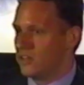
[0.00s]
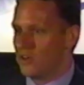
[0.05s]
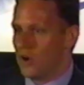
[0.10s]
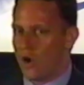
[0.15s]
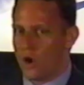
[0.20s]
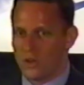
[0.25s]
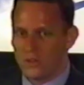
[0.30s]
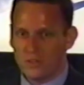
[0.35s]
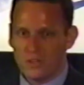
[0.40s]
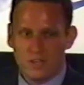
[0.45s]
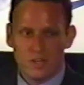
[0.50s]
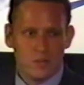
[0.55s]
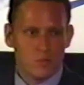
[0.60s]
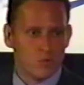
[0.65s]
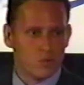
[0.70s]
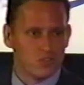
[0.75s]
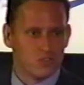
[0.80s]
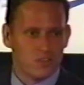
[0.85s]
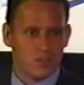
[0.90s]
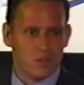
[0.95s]
All you needed
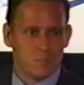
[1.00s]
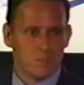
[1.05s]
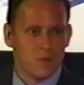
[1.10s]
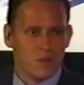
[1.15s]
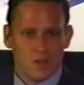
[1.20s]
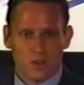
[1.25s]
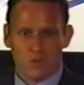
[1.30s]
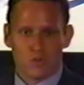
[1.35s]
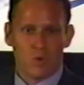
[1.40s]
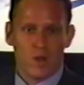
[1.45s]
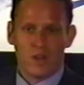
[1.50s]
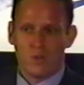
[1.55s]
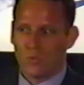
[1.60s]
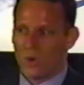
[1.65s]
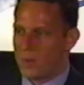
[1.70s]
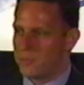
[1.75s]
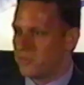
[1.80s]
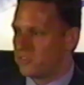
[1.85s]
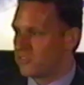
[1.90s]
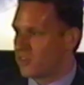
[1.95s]
were some great
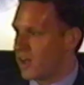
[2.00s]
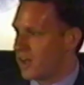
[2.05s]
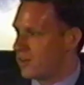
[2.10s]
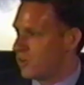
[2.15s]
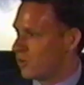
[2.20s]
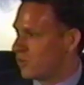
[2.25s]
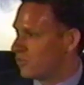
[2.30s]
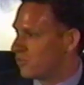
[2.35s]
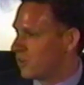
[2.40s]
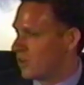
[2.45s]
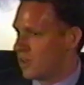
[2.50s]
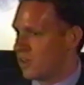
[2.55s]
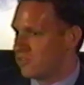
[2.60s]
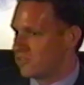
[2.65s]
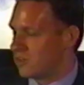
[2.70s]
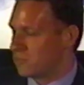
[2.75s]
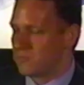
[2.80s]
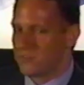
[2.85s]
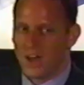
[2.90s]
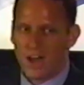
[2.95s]
web designers,
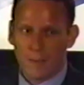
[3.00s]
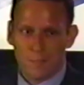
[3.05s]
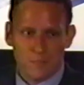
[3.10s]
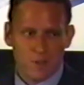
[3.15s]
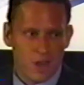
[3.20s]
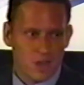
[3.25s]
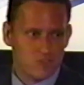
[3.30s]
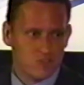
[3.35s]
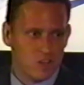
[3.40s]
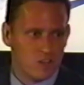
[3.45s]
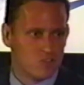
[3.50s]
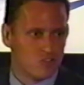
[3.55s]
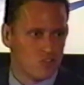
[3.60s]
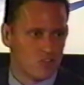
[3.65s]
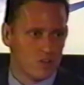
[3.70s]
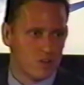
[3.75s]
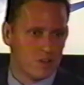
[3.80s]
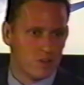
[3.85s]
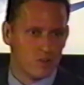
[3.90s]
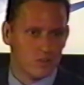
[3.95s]
some top-notch
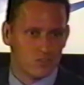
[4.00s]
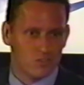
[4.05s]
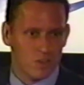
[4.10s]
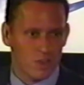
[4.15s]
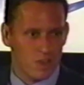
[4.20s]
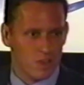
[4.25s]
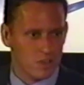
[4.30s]
engineers.